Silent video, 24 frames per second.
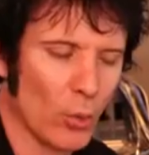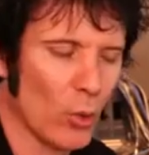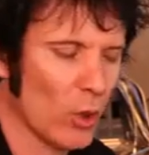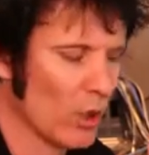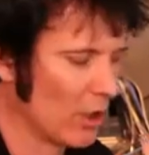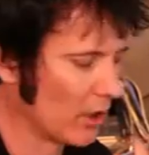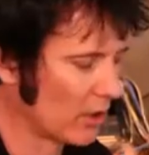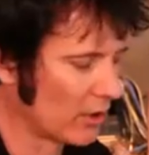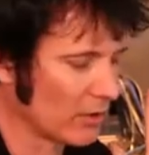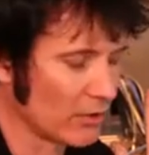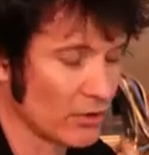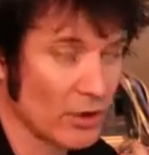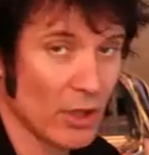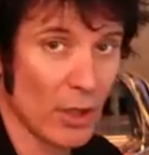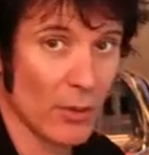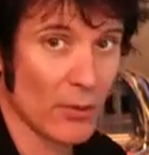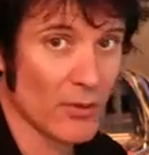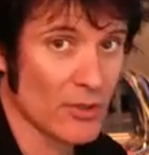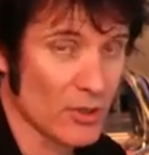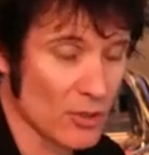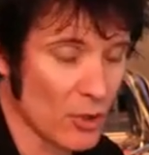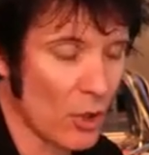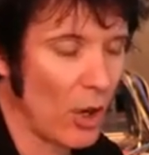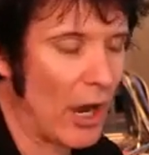all work?
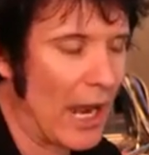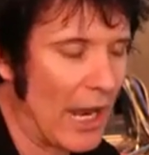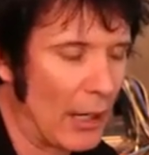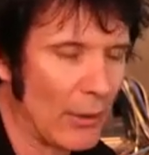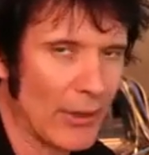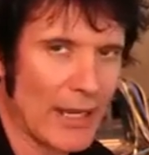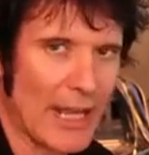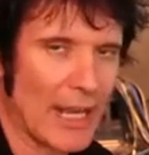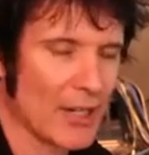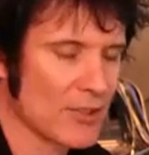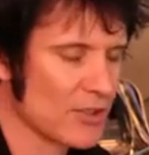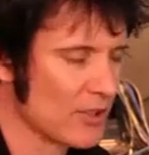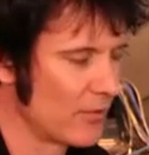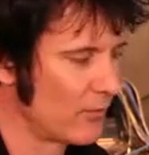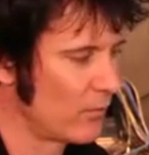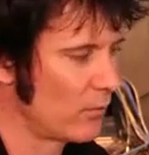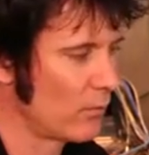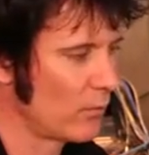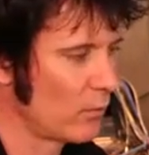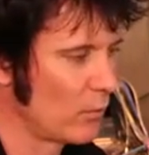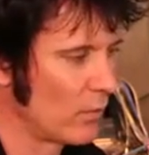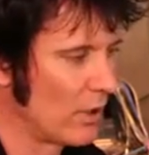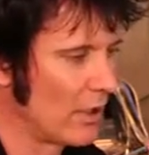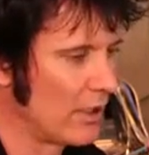No, it's not how an
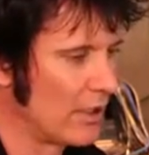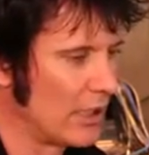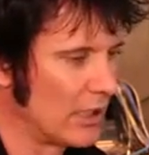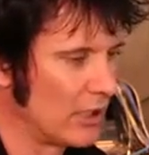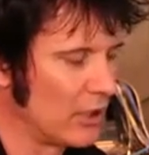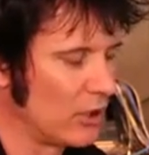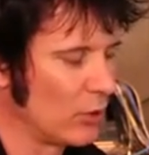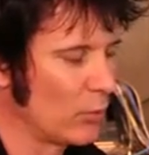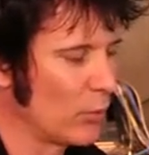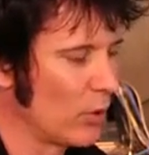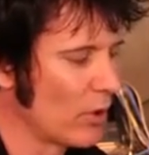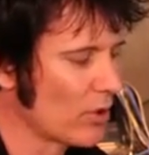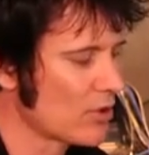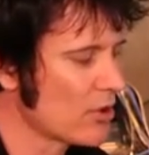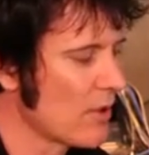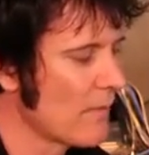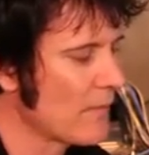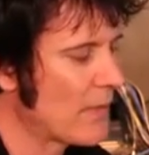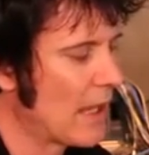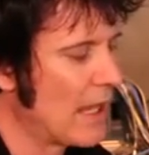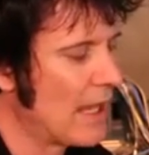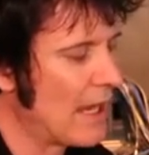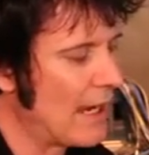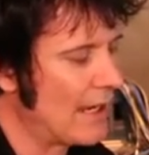active EQ works.
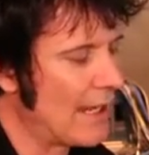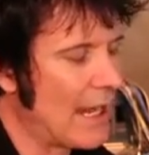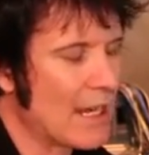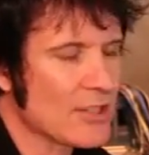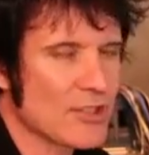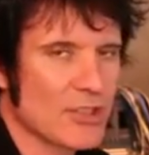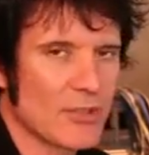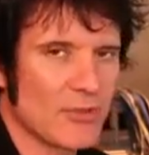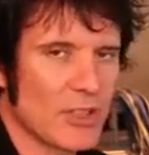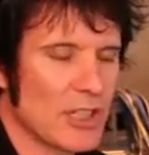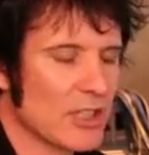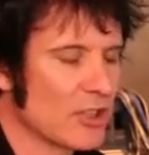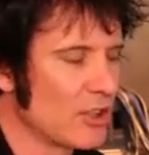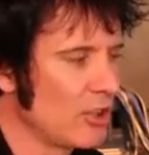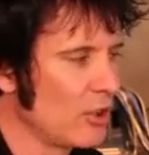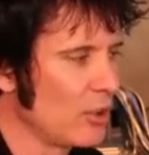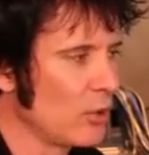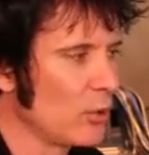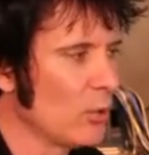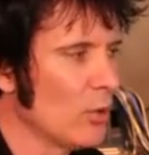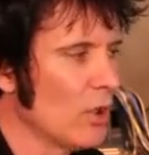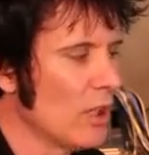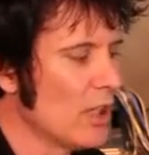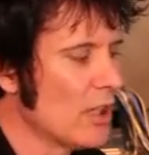An active
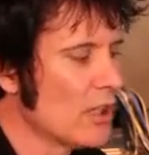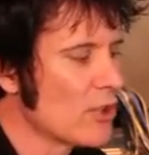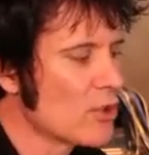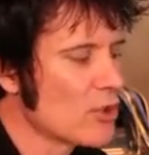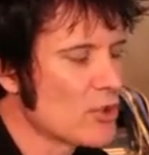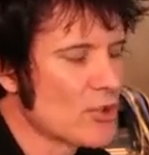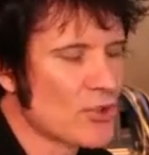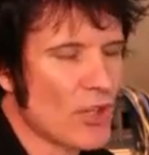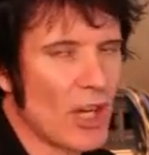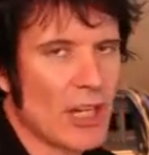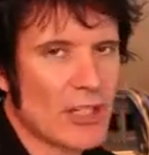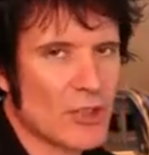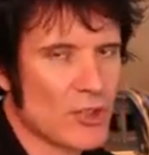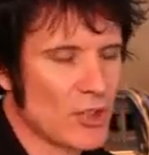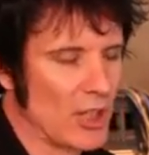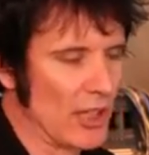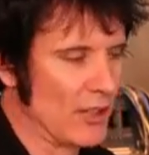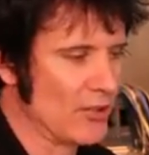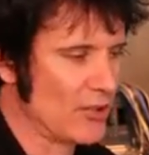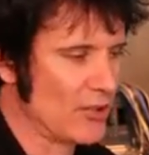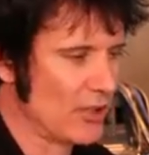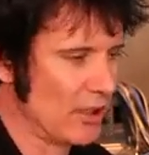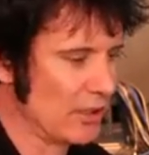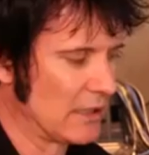EQ
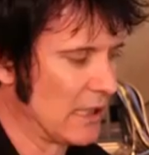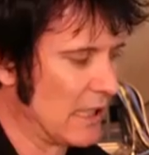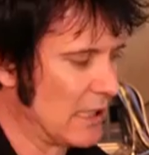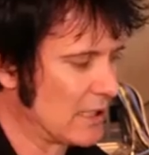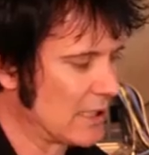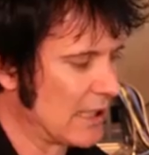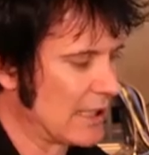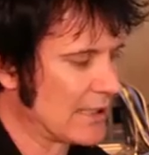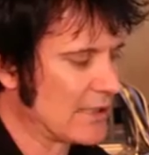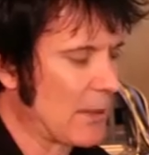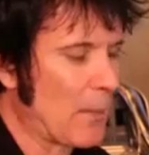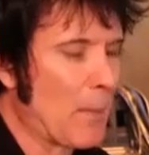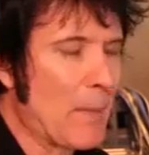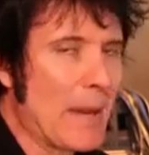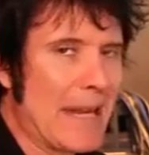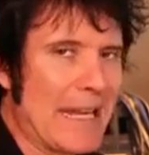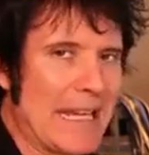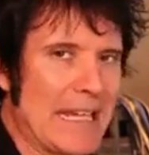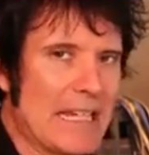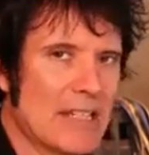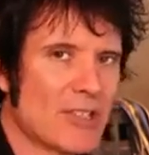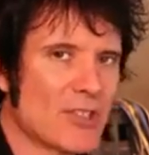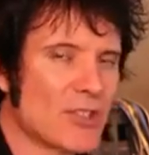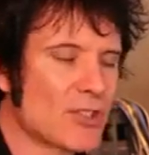sidechains it. It takes a
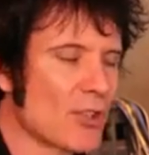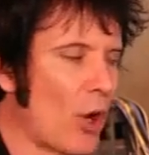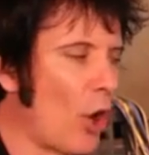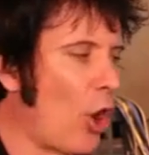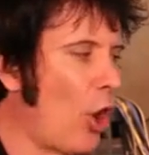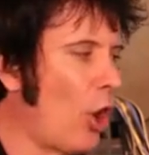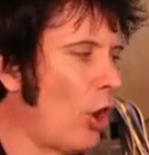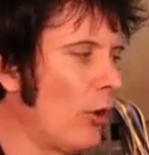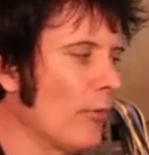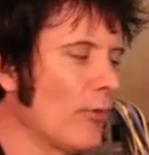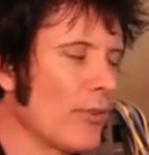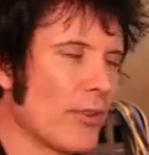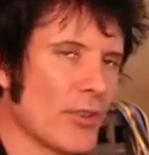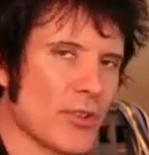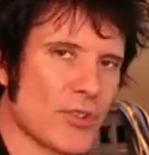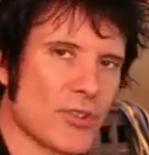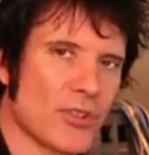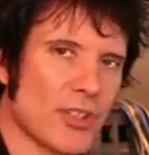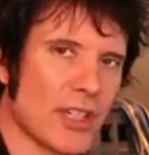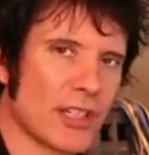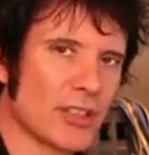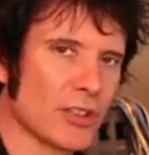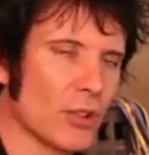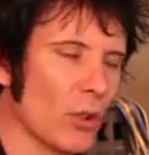piece of the
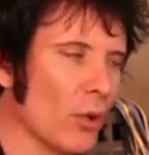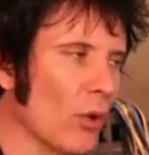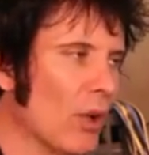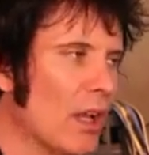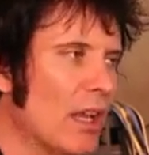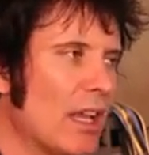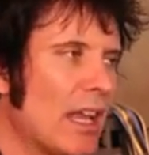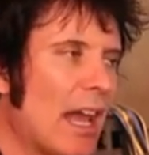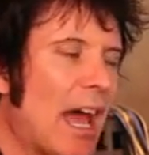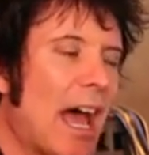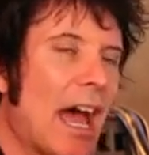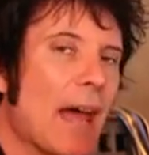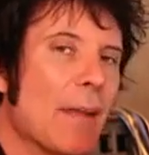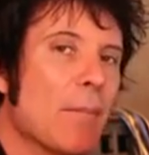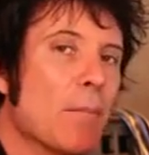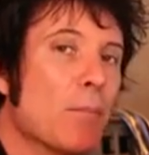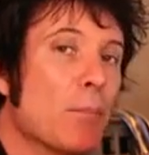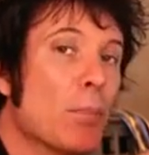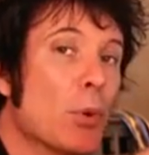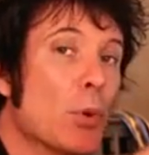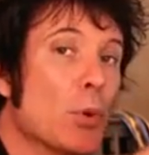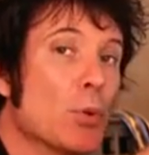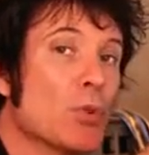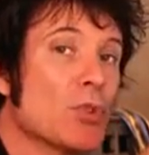signal
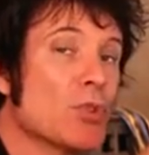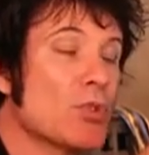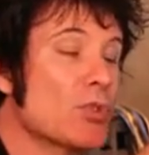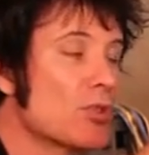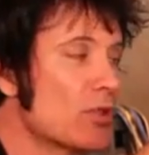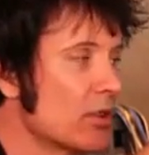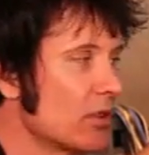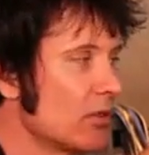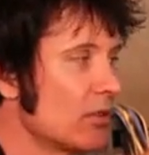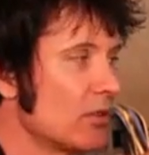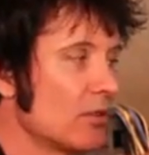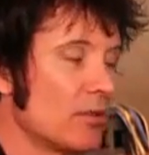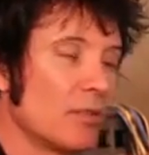and boosts